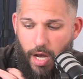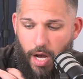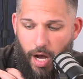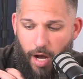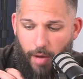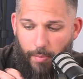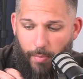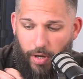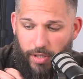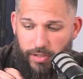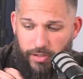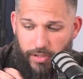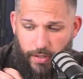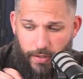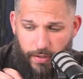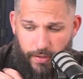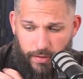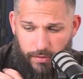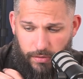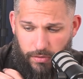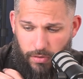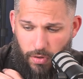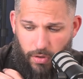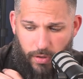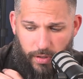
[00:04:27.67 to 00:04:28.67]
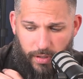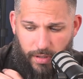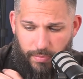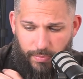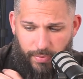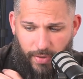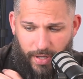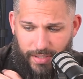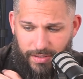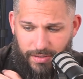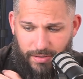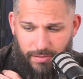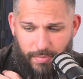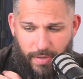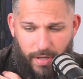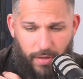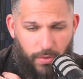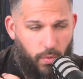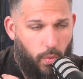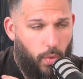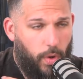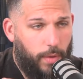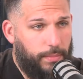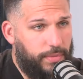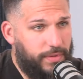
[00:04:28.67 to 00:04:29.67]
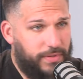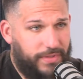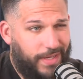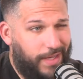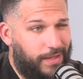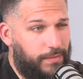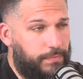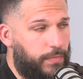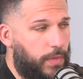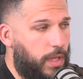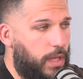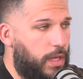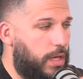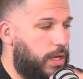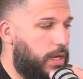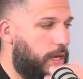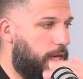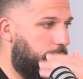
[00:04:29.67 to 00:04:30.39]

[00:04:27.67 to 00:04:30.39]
Arterioles only comprises about 1%.